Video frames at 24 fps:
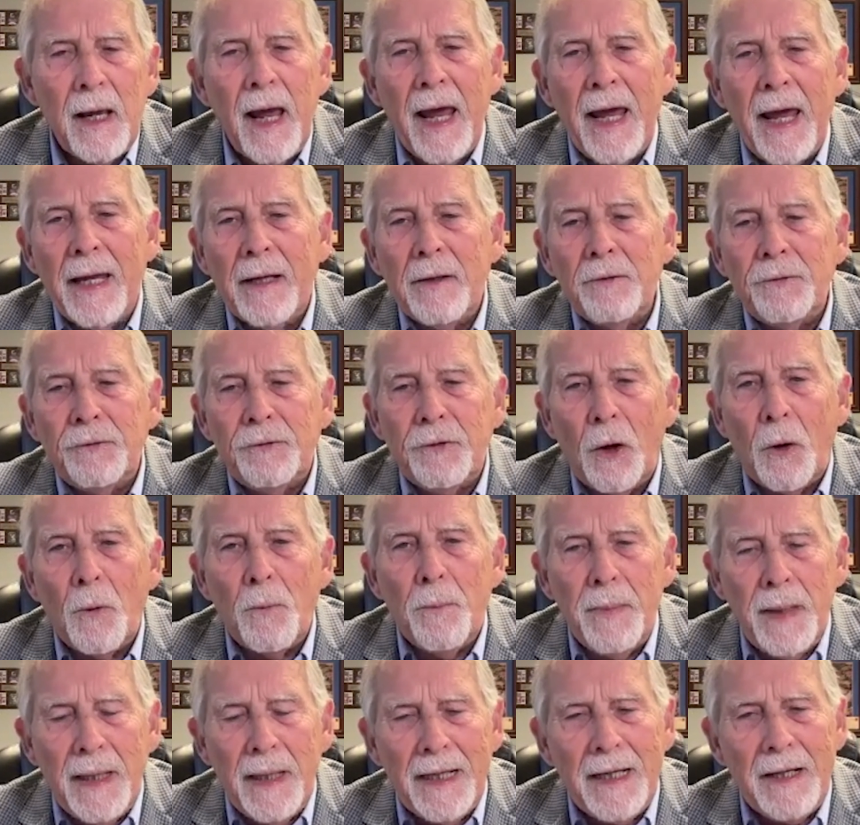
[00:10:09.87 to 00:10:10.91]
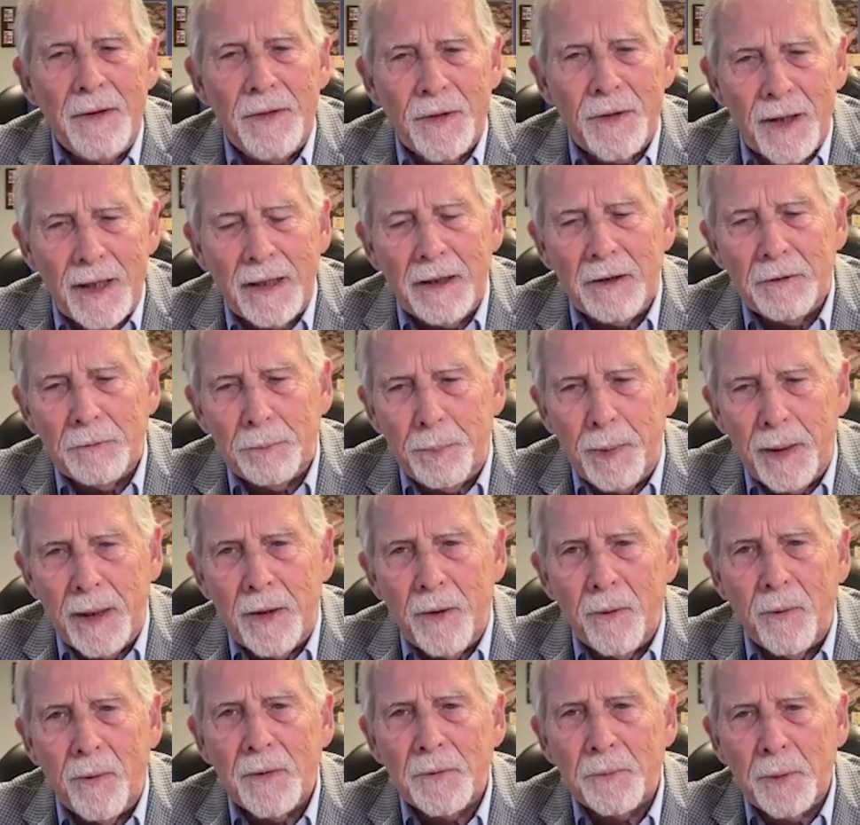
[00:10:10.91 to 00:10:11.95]
and so many things,
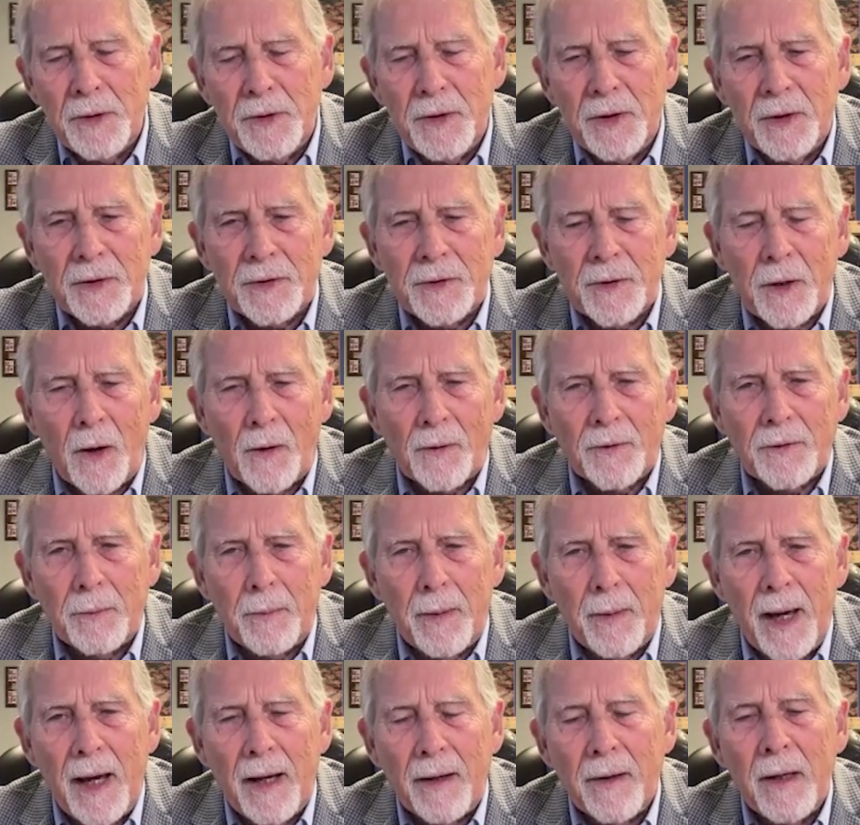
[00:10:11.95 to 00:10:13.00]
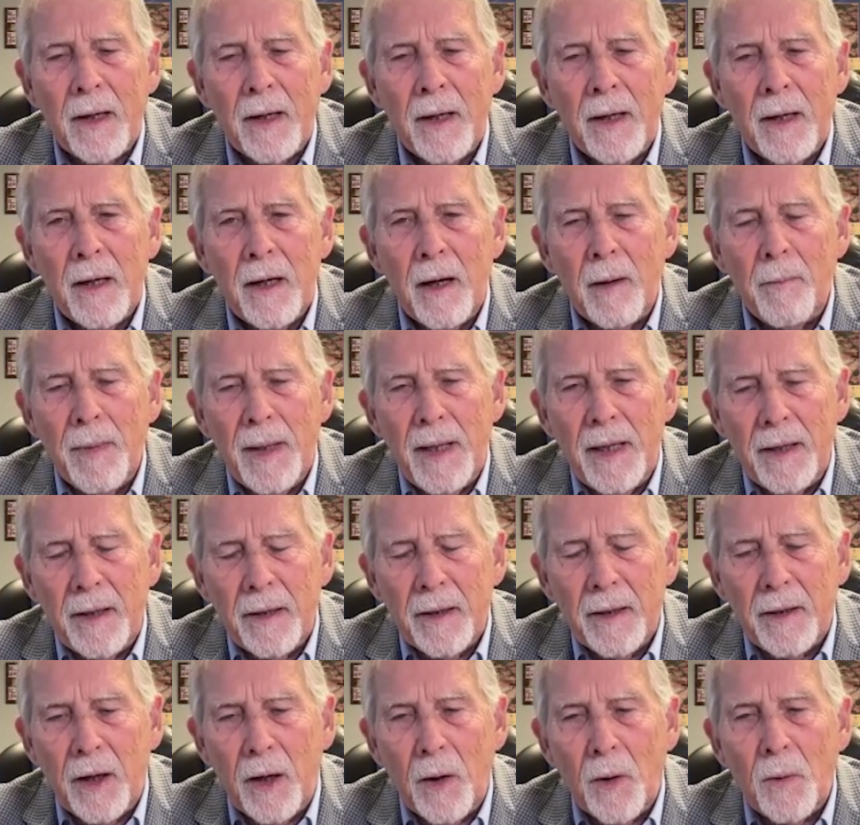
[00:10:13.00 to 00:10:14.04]
Peter, as we just talked about a minute
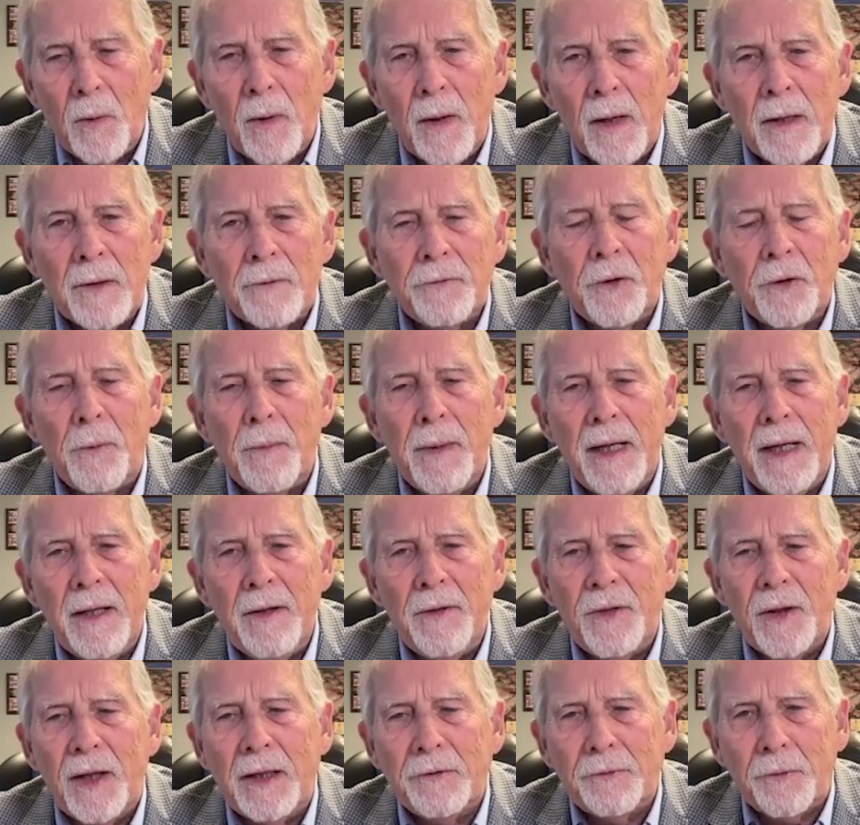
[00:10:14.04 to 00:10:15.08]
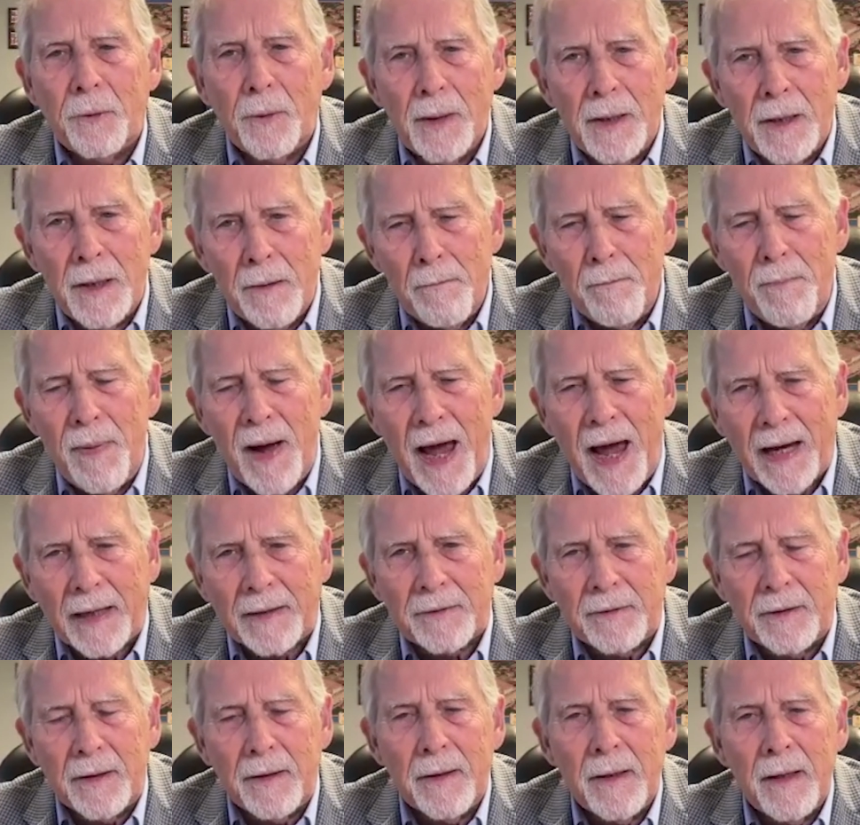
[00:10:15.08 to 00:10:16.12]
ago, so many things are
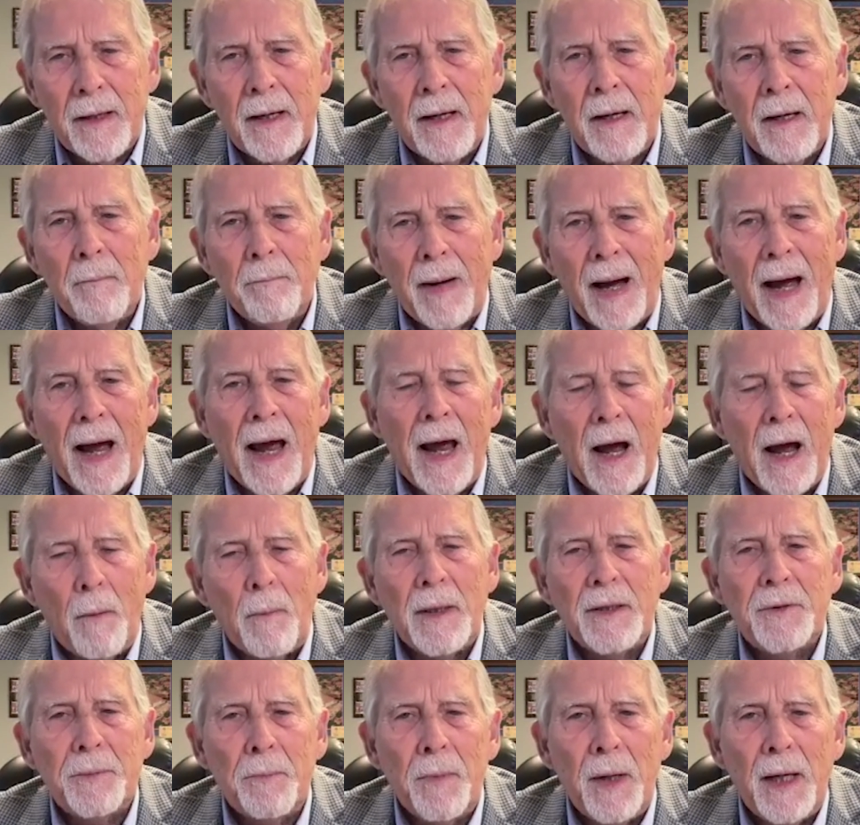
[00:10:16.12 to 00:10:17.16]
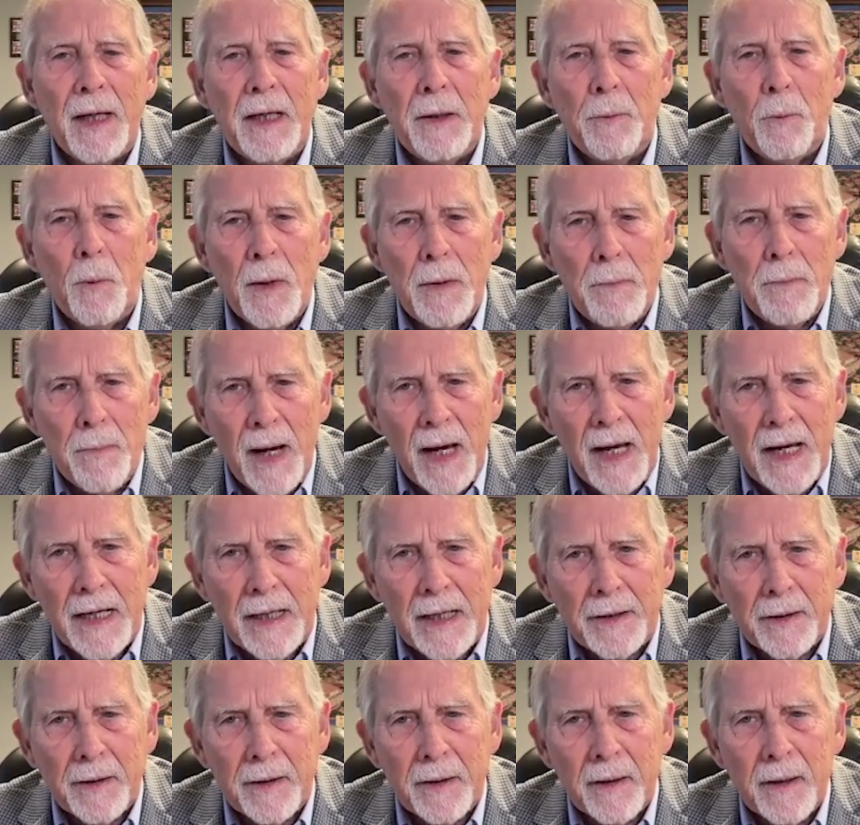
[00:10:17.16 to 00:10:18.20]
impacted by how much money we
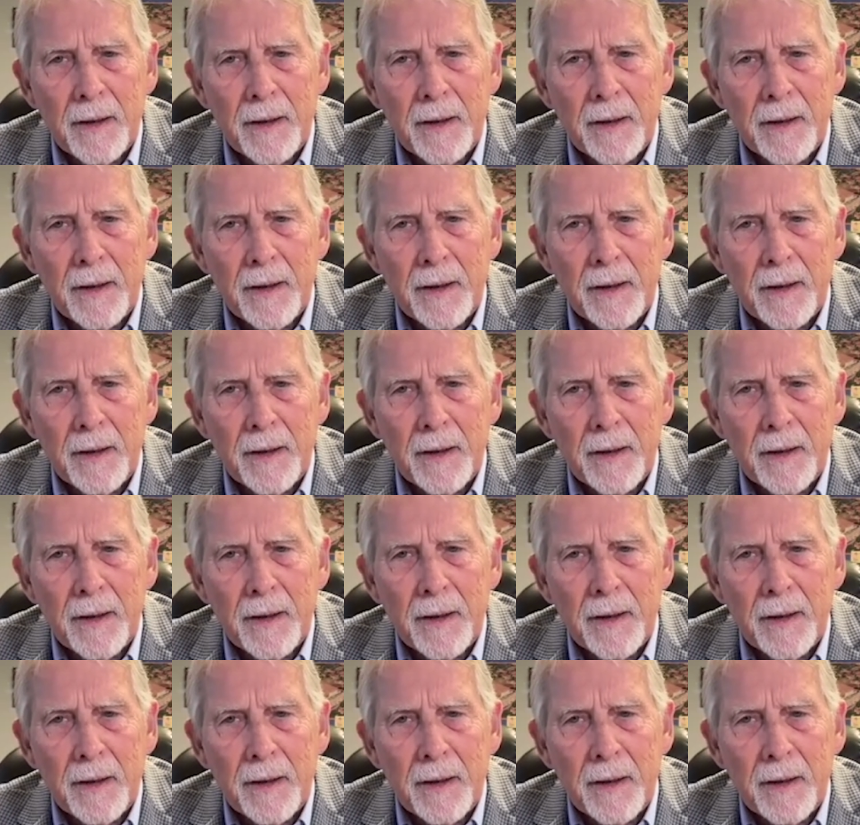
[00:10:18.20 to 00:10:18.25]
make